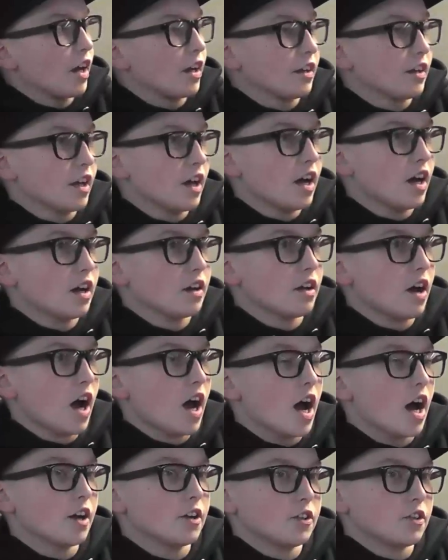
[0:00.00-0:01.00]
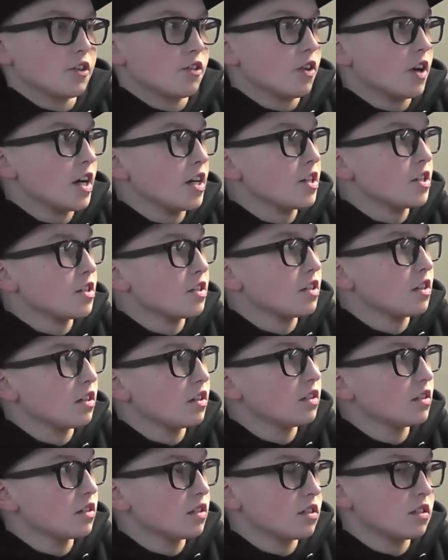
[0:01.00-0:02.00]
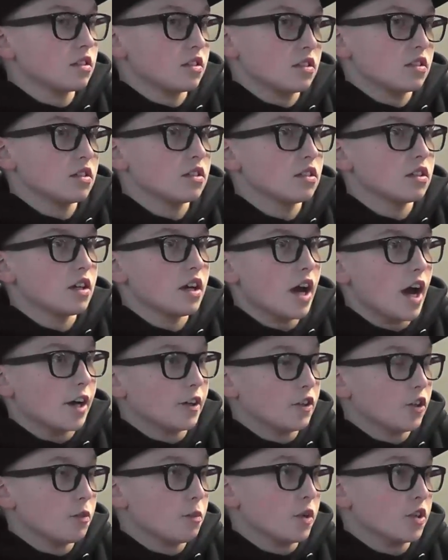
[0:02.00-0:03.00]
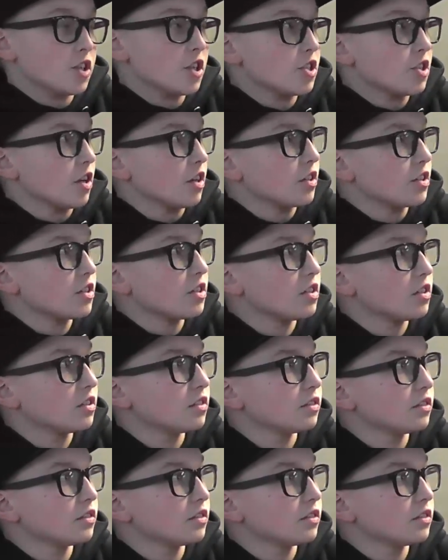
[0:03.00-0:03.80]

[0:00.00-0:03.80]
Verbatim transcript: like yeah, I had good race and good positions.